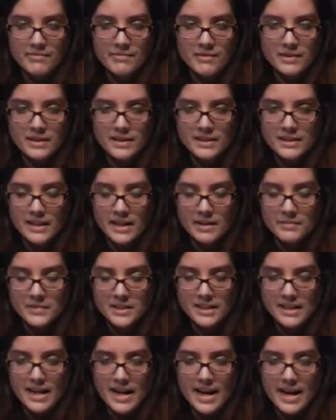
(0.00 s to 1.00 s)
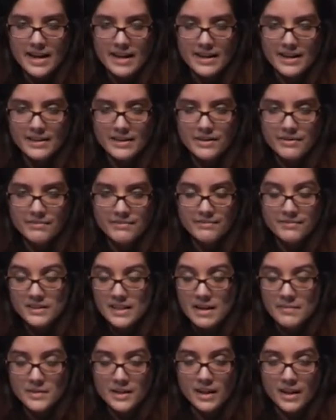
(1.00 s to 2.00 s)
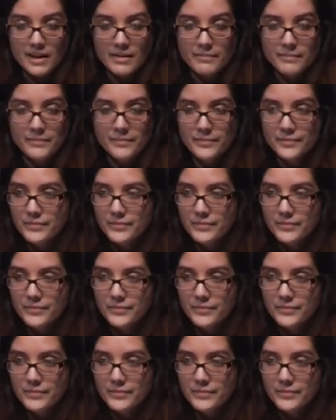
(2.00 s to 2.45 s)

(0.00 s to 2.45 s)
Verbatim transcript: for the CMTA at the same time.